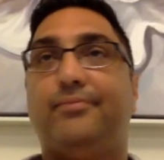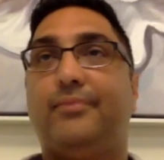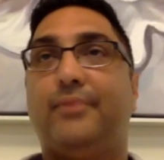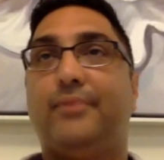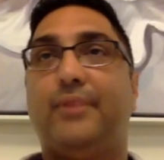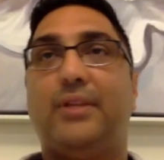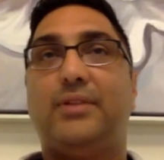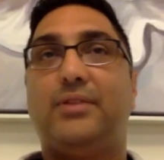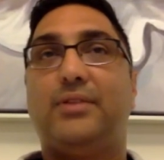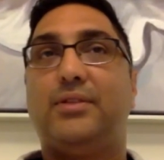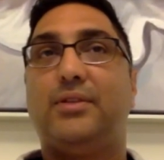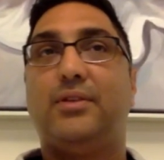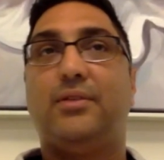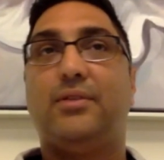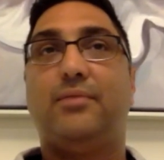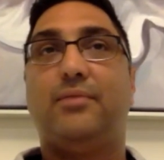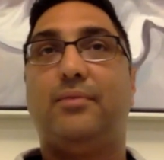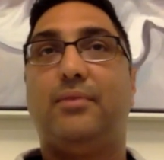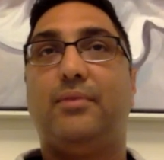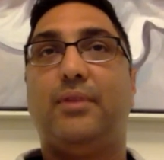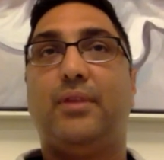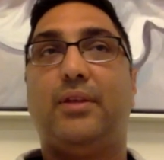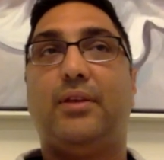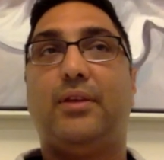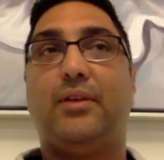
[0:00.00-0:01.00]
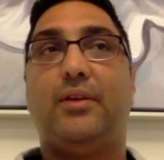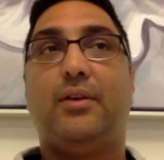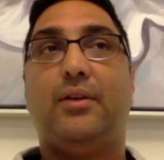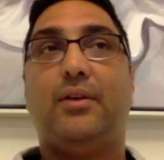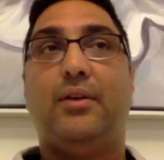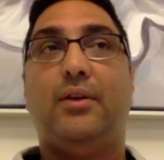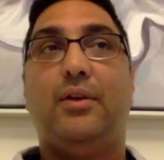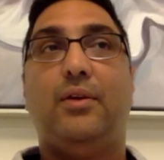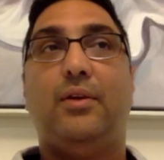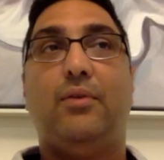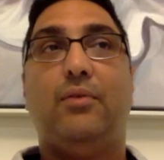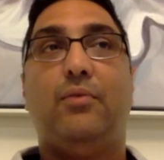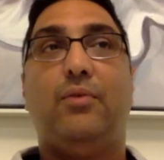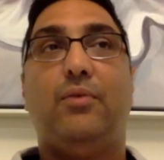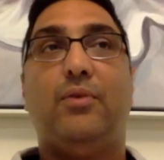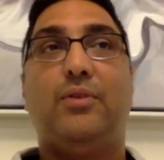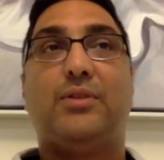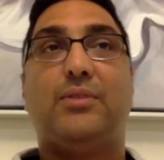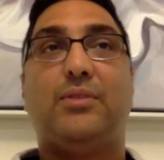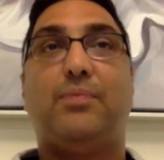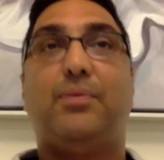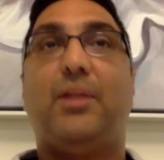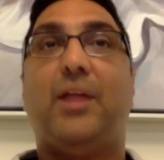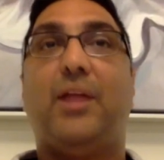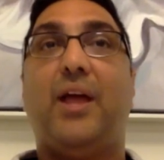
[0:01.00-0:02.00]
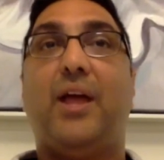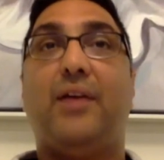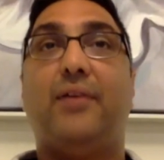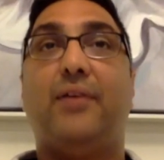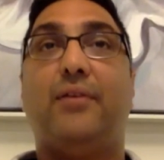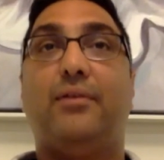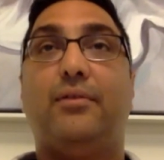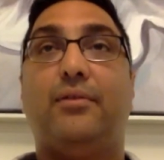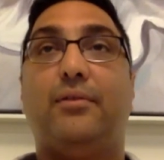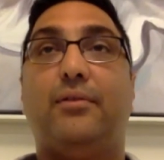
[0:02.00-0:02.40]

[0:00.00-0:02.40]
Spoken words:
That's it. Like, what's the plan?